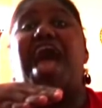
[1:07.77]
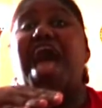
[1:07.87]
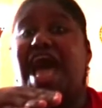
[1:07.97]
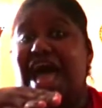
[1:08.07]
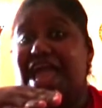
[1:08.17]

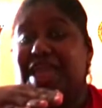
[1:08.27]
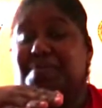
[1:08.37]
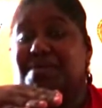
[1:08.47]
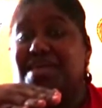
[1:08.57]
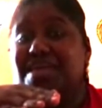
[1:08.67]

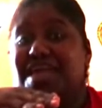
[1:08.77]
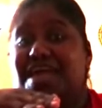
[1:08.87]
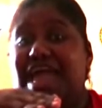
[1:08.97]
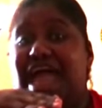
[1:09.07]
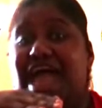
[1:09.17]
I'm,
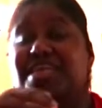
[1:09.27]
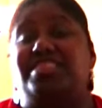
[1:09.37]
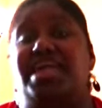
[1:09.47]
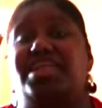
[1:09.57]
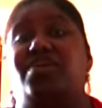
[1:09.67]

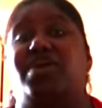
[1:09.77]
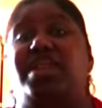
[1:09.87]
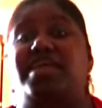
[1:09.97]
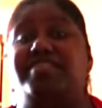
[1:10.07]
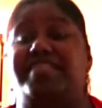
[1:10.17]
then you're
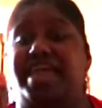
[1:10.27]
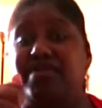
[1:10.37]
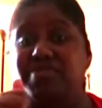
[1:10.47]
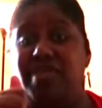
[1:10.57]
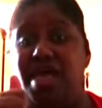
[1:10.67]
going to take
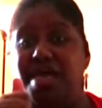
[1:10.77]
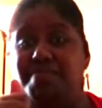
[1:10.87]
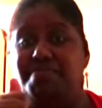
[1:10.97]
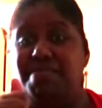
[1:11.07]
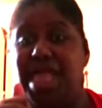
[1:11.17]
your
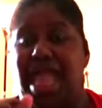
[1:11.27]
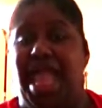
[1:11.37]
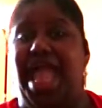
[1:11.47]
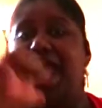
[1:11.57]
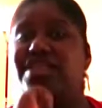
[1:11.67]
thumb,
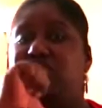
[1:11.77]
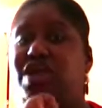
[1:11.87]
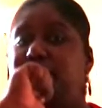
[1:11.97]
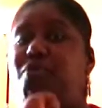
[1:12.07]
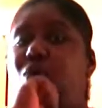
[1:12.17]
and you're
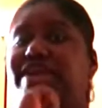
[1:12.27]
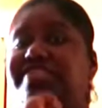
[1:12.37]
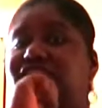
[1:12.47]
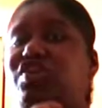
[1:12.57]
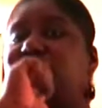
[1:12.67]
going to
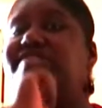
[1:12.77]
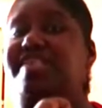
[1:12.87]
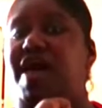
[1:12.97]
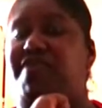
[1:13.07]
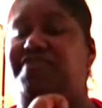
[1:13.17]
point to
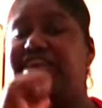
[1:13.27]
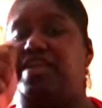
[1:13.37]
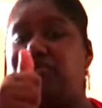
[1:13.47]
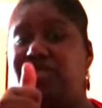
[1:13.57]
yourself. Take your